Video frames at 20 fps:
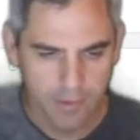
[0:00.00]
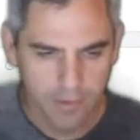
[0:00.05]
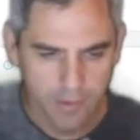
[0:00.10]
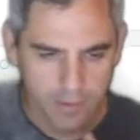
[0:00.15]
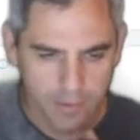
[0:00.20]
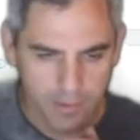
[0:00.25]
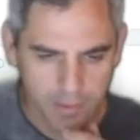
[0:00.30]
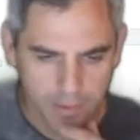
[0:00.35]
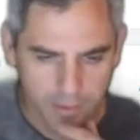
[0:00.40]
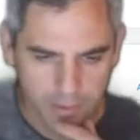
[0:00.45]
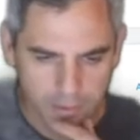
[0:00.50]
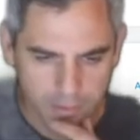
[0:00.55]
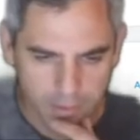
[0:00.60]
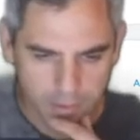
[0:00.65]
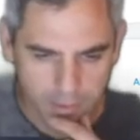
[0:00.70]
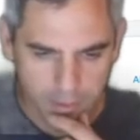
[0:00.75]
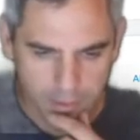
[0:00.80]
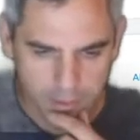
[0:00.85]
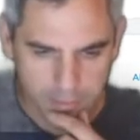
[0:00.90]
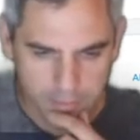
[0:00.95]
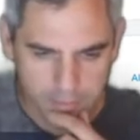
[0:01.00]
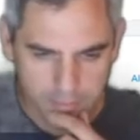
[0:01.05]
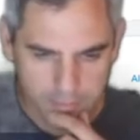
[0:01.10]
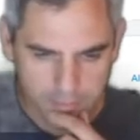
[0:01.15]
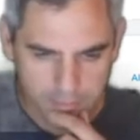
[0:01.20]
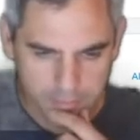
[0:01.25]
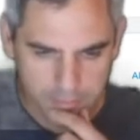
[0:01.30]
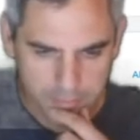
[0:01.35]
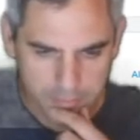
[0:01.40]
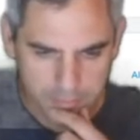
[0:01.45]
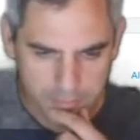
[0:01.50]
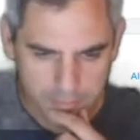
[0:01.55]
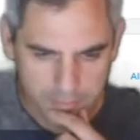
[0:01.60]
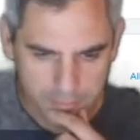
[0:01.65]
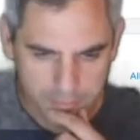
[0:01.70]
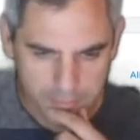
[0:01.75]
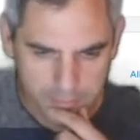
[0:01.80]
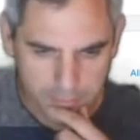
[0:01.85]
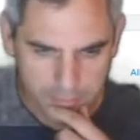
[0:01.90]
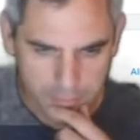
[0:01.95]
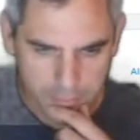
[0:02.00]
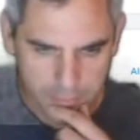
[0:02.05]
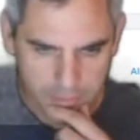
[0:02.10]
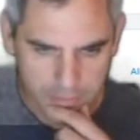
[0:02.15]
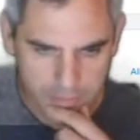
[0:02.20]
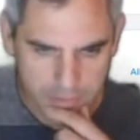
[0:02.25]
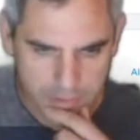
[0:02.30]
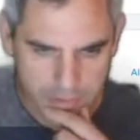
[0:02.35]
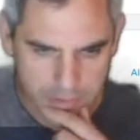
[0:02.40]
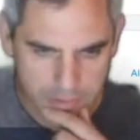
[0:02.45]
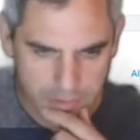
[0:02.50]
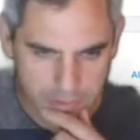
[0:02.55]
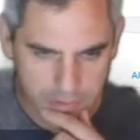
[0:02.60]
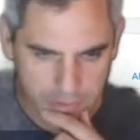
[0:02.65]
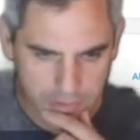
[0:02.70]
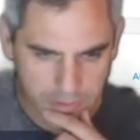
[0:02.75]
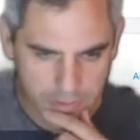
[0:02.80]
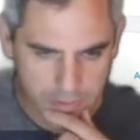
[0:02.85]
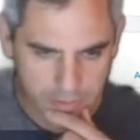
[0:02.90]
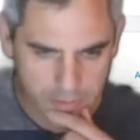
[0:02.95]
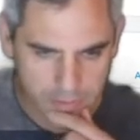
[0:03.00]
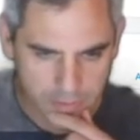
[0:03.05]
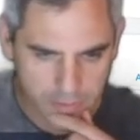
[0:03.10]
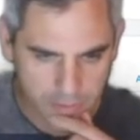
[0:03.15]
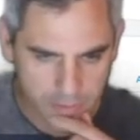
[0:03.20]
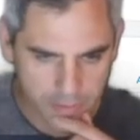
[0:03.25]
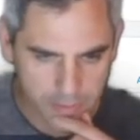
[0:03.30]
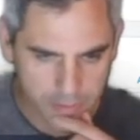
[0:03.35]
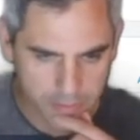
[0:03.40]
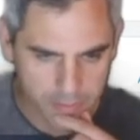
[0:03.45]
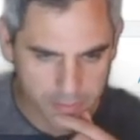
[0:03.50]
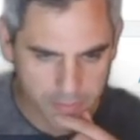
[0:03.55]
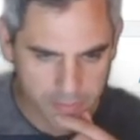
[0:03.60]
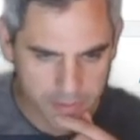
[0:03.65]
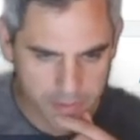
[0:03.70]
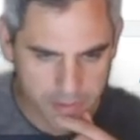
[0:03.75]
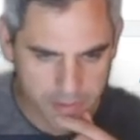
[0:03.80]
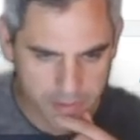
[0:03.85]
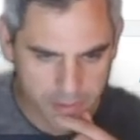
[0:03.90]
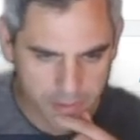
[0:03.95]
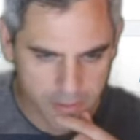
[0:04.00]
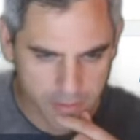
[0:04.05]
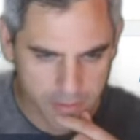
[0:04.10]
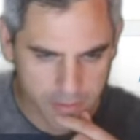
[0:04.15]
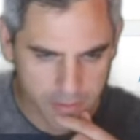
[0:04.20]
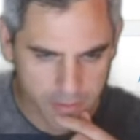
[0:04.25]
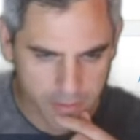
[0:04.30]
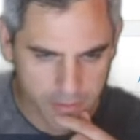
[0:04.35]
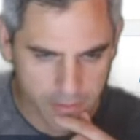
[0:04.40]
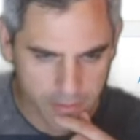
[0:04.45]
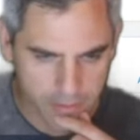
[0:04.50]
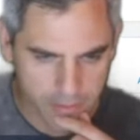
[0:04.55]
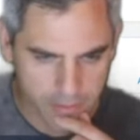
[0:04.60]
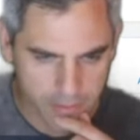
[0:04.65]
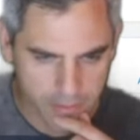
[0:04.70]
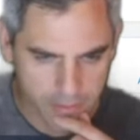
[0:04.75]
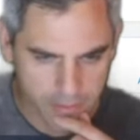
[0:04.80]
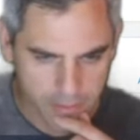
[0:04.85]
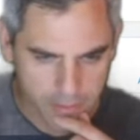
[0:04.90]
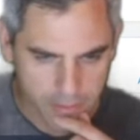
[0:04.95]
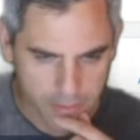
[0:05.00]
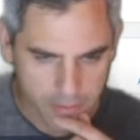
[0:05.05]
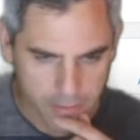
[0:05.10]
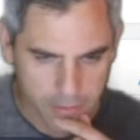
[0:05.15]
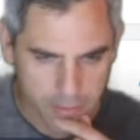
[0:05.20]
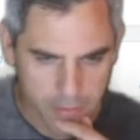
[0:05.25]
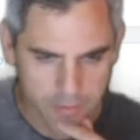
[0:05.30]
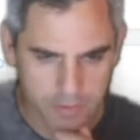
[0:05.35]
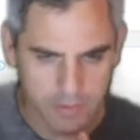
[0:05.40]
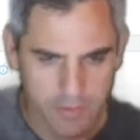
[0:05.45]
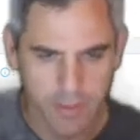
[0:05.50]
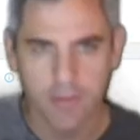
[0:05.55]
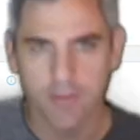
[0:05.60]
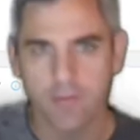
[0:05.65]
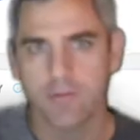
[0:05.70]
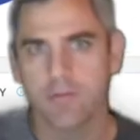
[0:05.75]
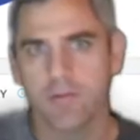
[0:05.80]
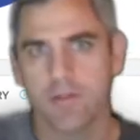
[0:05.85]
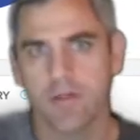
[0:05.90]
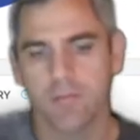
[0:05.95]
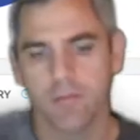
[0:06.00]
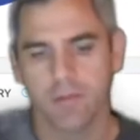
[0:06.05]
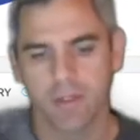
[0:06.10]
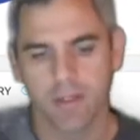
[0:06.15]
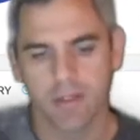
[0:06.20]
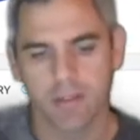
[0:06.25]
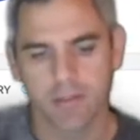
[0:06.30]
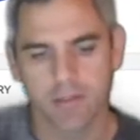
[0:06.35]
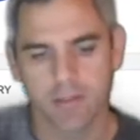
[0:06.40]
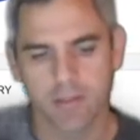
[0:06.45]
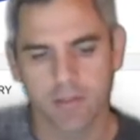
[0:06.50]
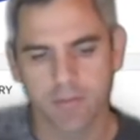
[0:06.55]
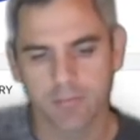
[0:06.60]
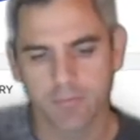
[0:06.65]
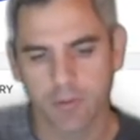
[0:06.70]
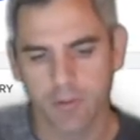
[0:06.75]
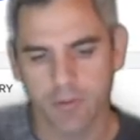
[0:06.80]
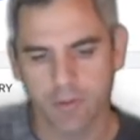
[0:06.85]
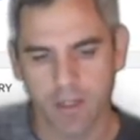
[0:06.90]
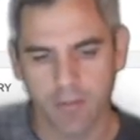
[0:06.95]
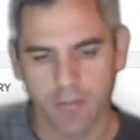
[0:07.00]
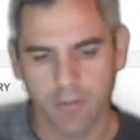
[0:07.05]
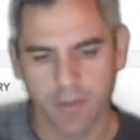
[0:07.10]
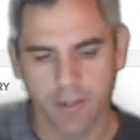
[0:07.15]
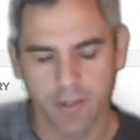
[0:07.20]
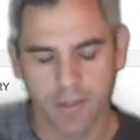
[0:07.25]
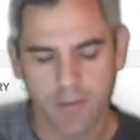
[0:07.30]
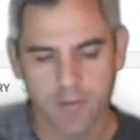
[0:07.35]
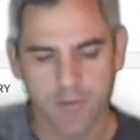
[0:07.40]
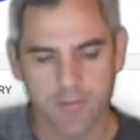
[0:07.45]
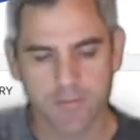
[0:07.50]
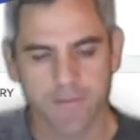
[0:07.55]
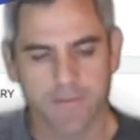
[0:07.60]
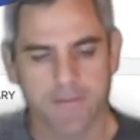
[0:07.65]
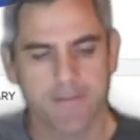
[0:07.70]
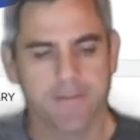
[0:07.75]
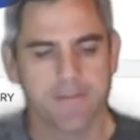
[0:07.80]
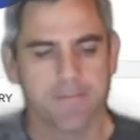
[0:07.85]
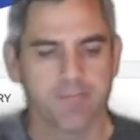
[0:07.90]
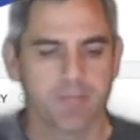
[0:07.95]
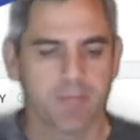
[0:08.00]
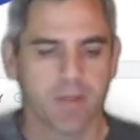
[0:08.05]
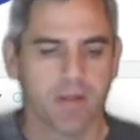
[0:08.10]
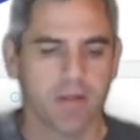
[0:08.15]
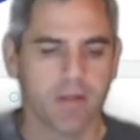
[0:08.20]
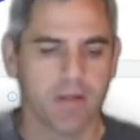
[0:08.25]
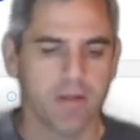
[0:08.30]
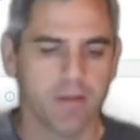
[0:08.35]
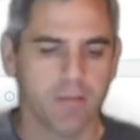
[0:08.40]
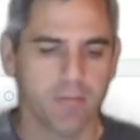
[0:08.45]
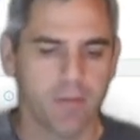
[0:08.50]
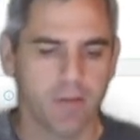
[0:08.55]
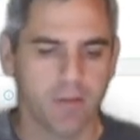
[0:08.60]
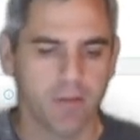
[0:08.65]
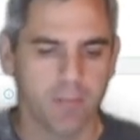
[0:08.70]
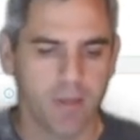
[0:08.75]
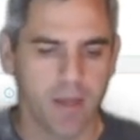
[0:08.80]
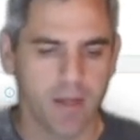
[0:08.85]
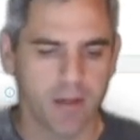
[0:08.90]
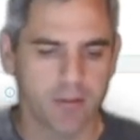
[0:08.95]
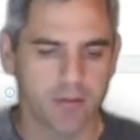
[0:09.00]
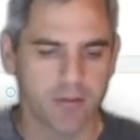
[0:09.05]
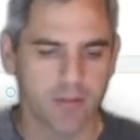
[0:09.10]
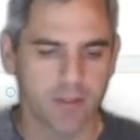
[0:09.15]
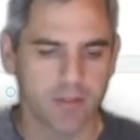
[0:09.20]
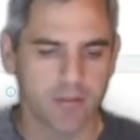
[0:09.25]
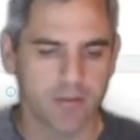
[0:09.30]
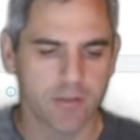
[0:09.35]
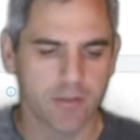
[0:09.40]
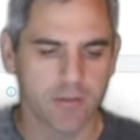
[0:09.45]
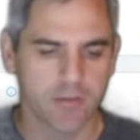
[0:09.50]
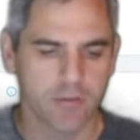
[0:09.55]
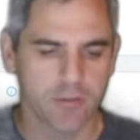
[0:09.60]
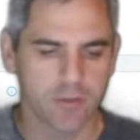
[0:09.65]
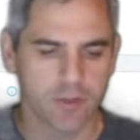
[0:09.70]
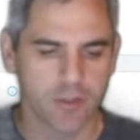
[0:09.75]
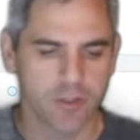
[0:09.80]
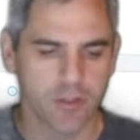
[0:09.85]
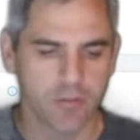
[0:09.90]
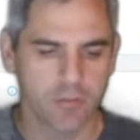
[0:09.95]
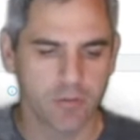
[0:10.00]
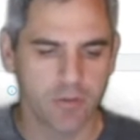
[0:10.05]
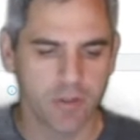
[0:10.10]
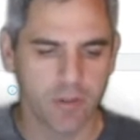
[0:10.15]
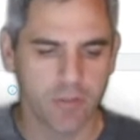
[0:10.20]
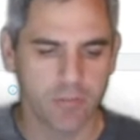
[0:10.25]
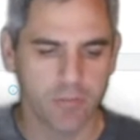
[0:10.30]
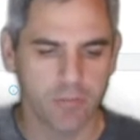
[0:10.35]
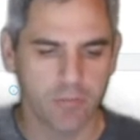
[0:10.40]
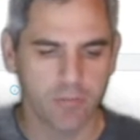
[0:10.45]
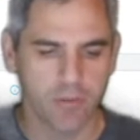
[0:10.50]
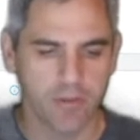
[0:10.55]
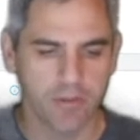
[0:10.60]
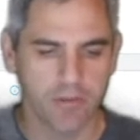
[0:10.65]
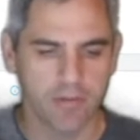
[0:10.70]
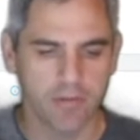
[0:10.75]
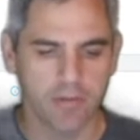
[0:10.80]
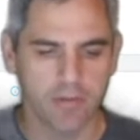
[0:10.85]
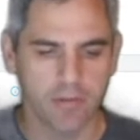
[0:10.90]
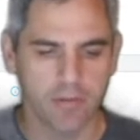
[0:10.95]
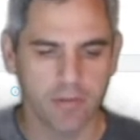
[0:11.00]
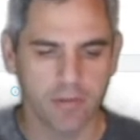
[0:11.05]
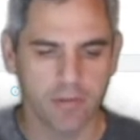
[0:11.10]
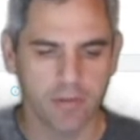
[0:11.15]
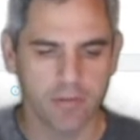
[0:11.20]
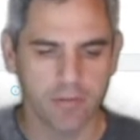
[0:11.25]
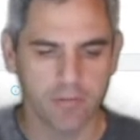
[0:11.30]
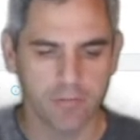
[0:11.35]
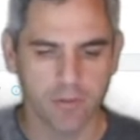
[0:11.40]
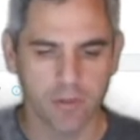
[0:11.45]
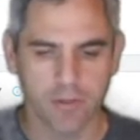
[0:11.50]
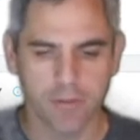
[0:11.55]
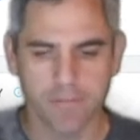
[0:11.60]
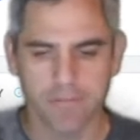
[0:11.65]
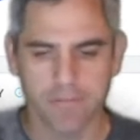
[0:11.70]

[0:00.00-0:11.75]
and you can see it's authenticated using 802.1x or .1x, and the MAC address associated with the endpoint there as well.